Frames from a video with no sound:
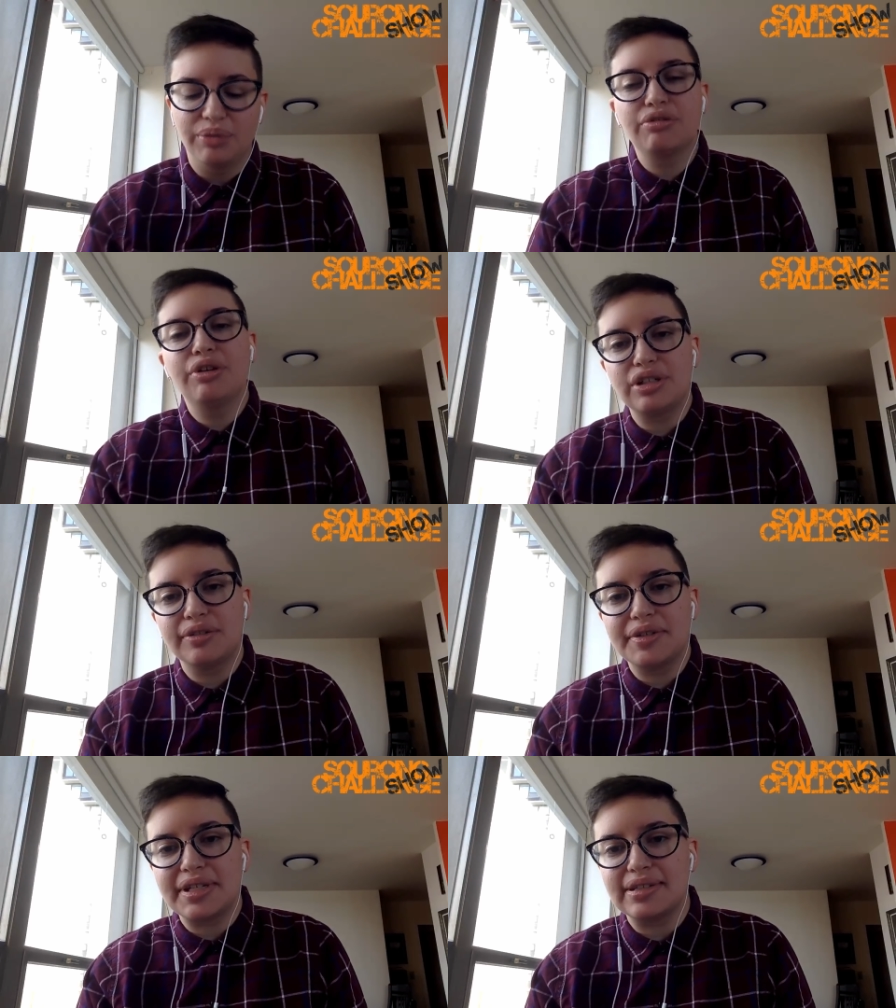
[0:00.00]
you know,
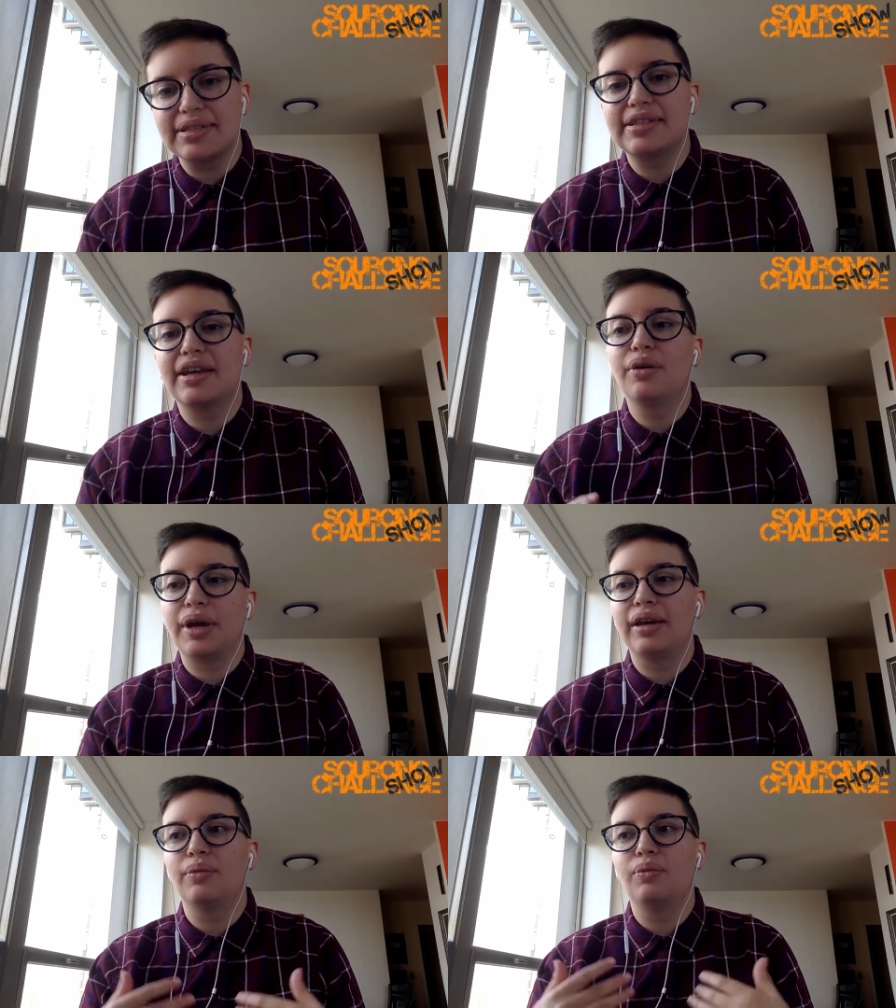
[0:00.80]
recruiting services and
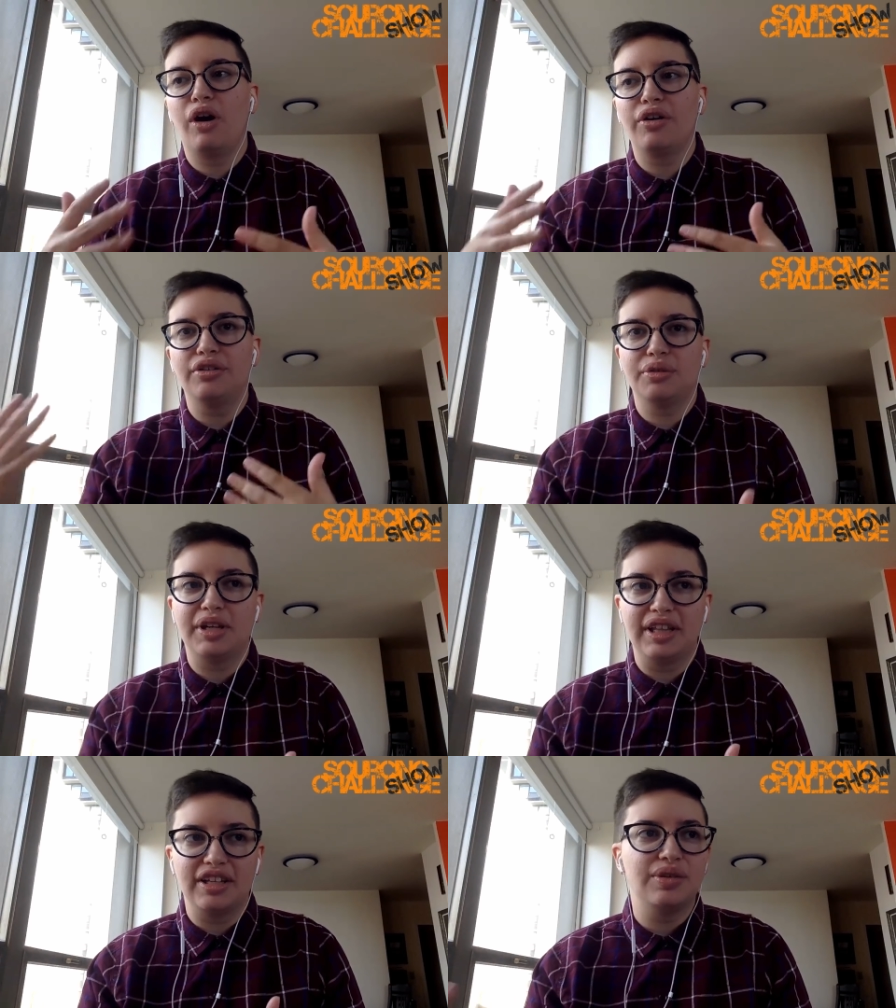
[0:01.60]
say, okay, while
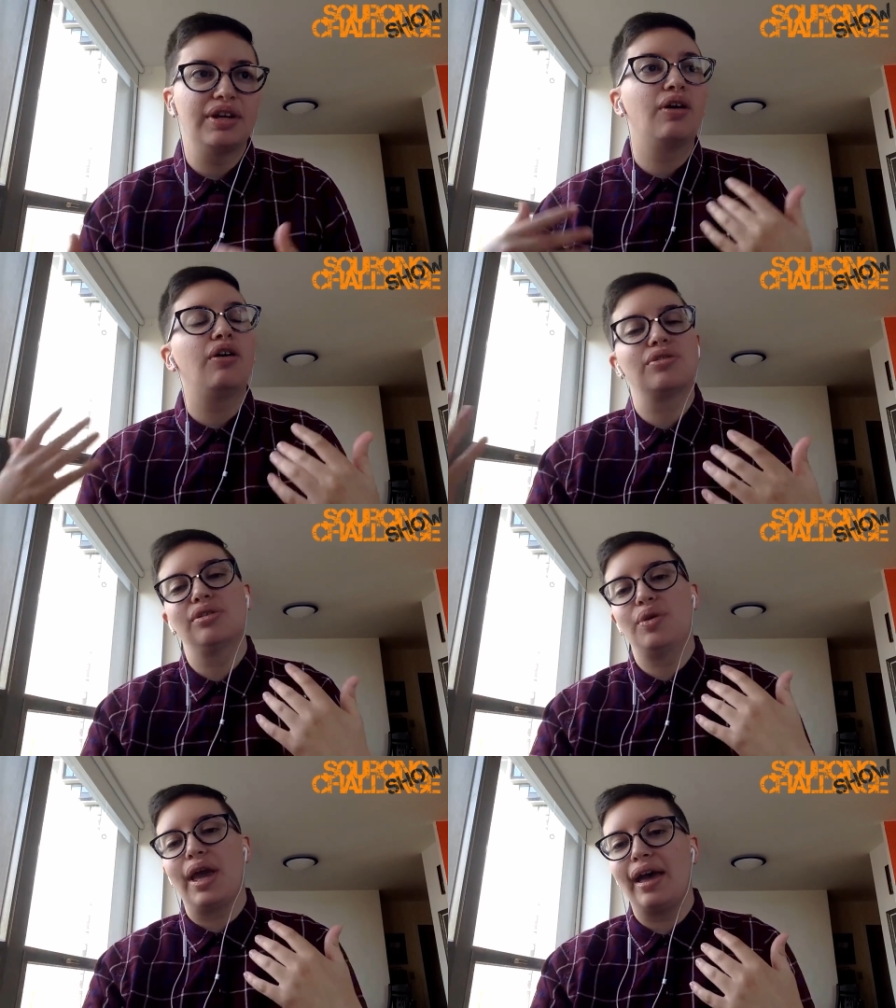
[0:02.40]
you're doing this, you can
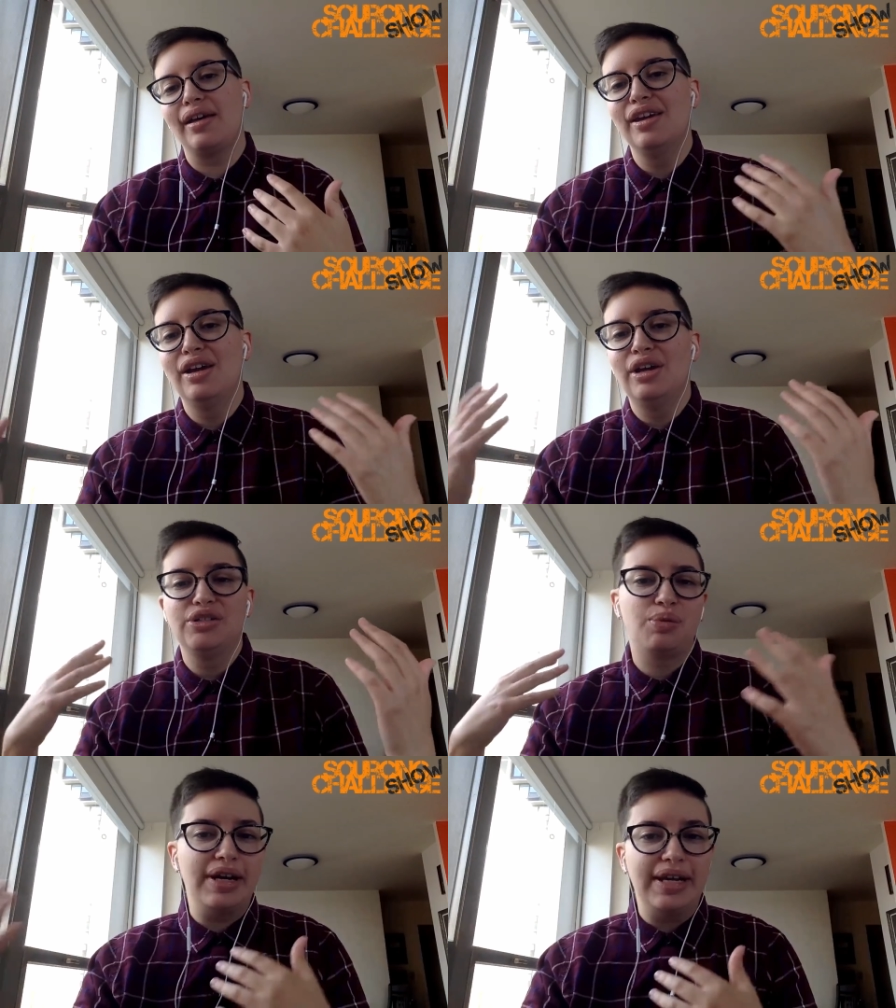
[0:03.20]
also get
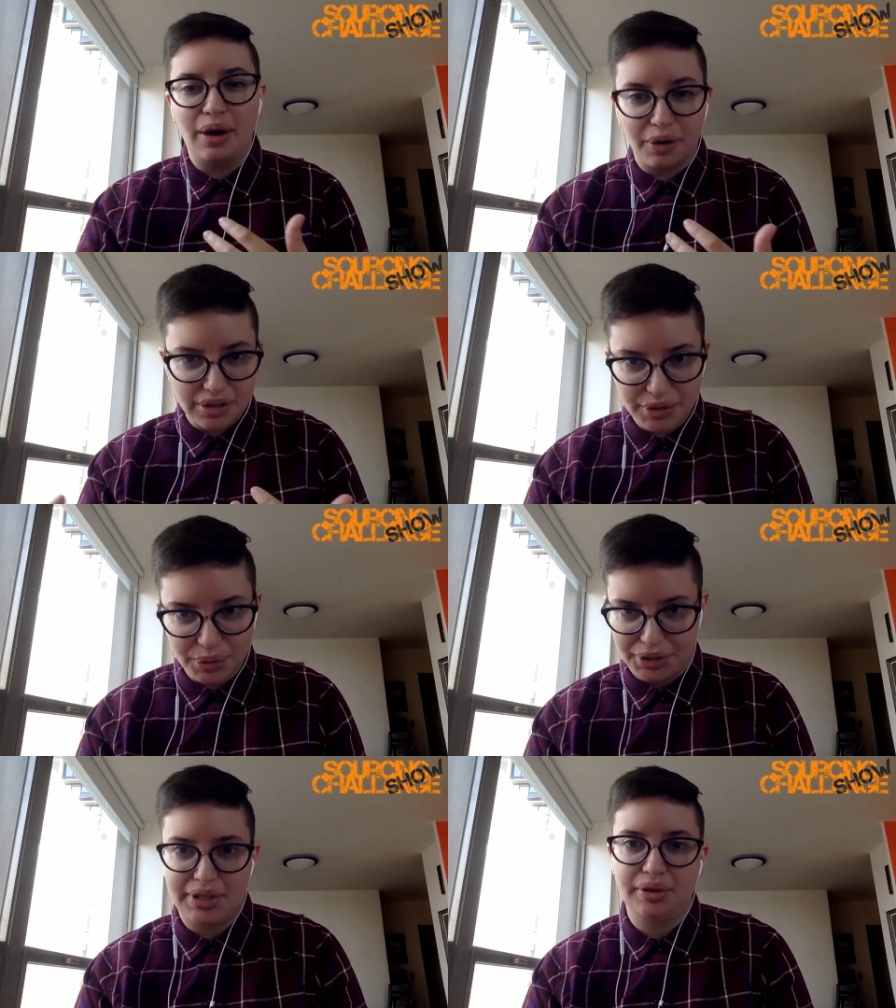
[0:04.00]
20
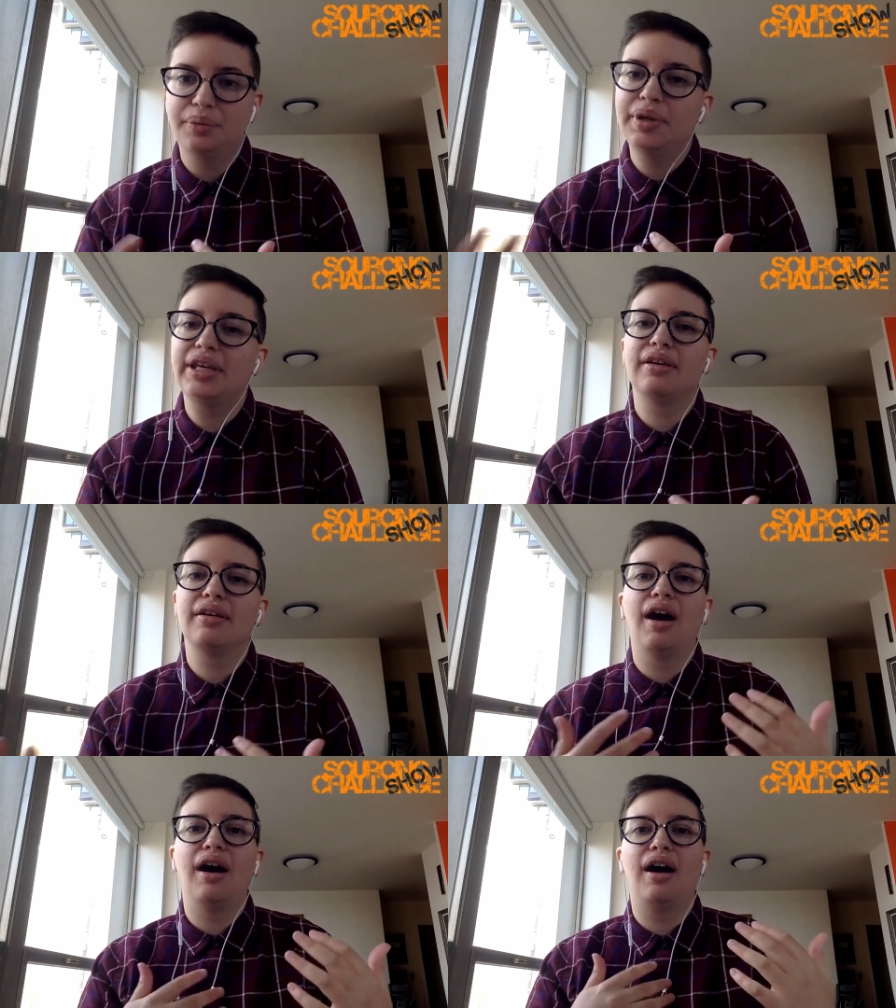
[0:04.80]
hours of sourcing a
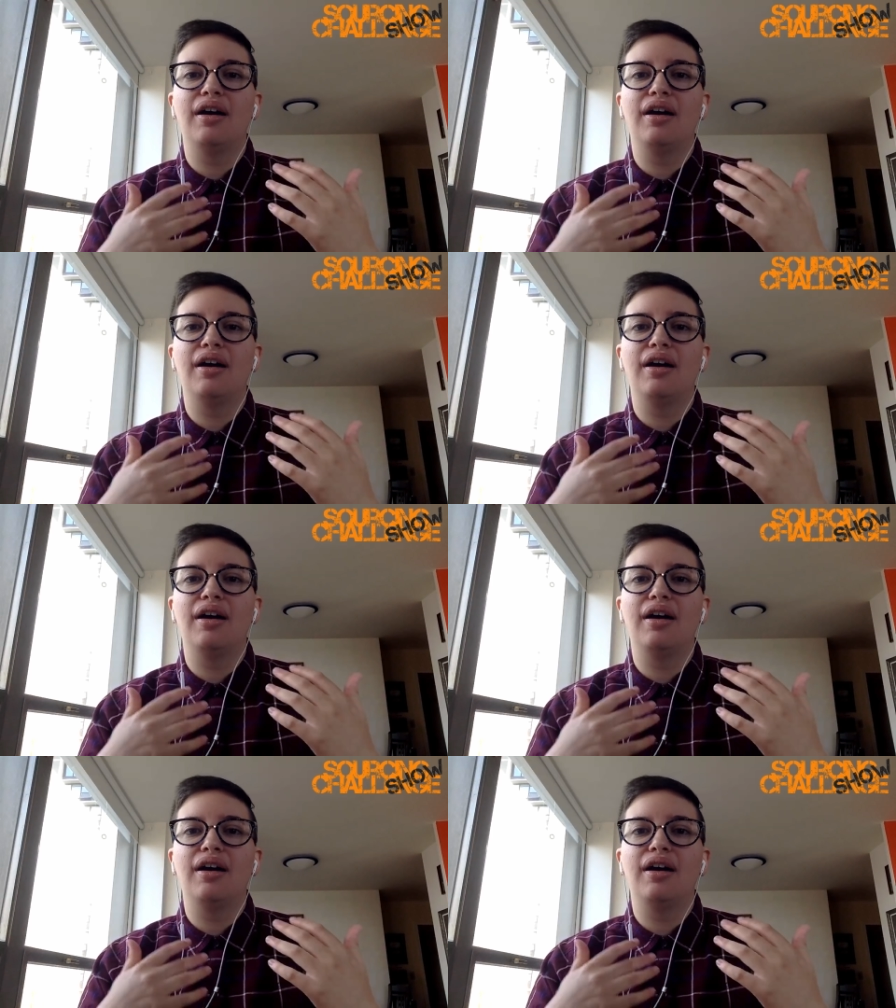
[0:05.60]
week.